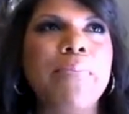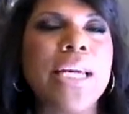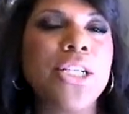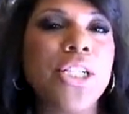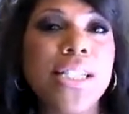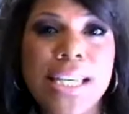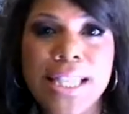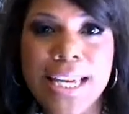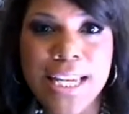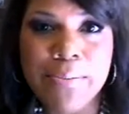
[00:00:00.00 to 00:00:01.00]
because she had
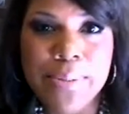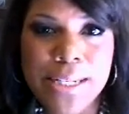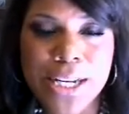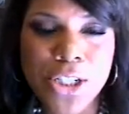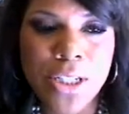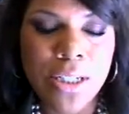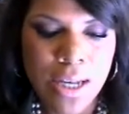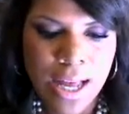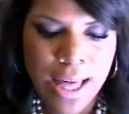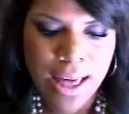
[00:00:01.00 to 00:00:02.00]
seen the income potential
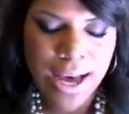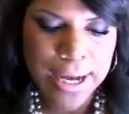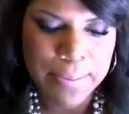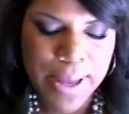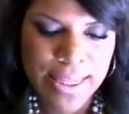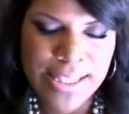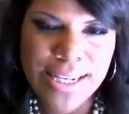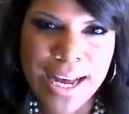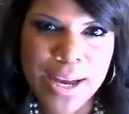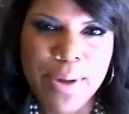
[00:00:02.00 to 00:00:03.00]
at that
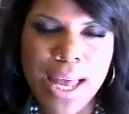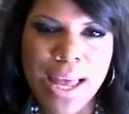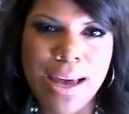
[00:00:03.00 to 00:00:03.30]
time